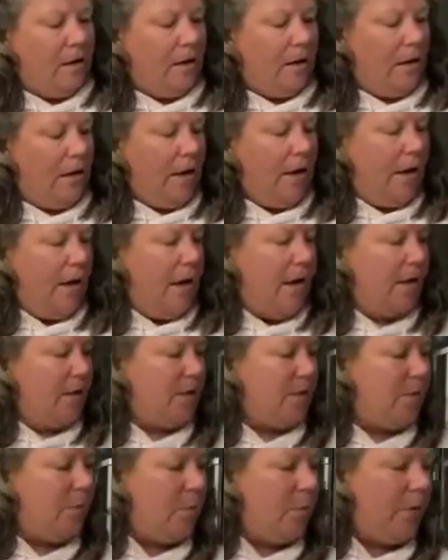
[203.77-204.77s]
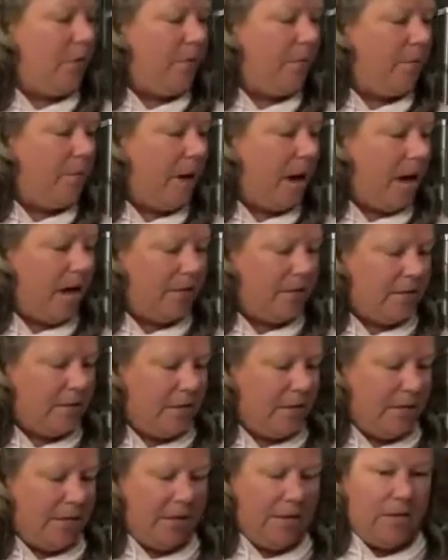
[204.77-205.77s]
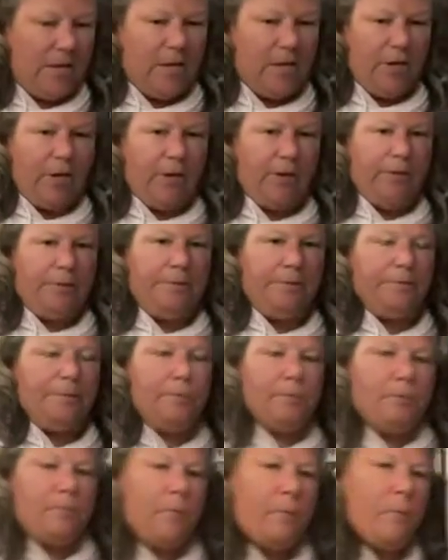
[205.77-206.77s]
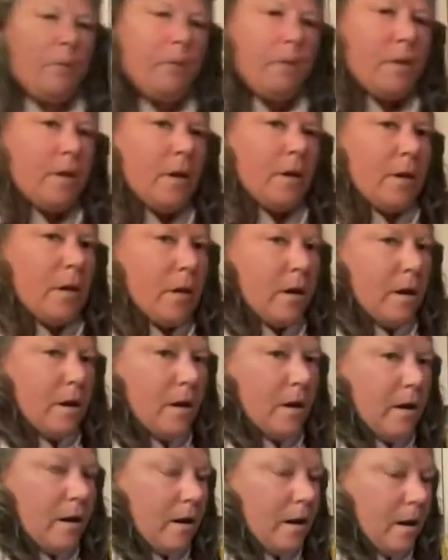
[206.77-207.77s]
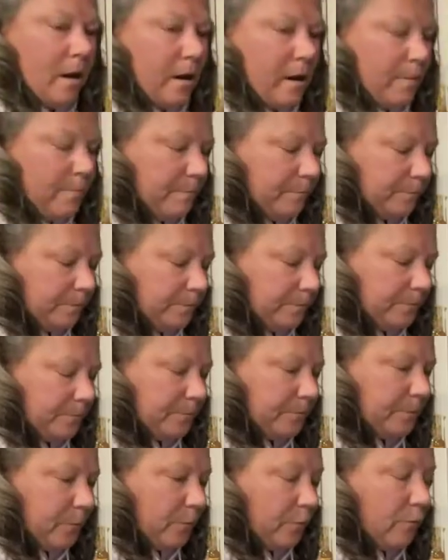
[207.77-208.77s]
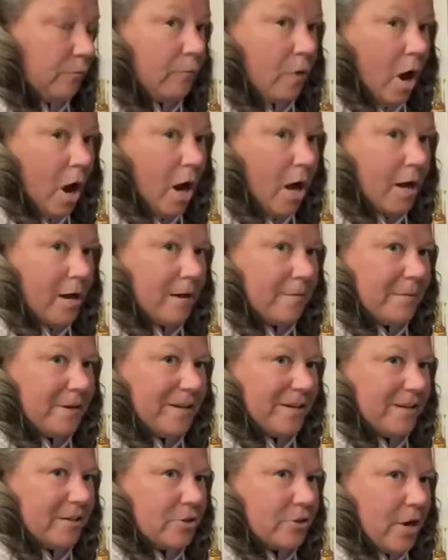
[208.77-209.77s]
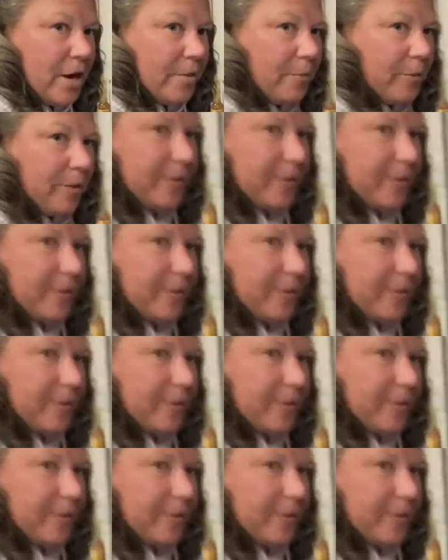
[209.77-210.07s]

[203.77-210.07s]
and put the pasta in here raw. I'm gonna try and bring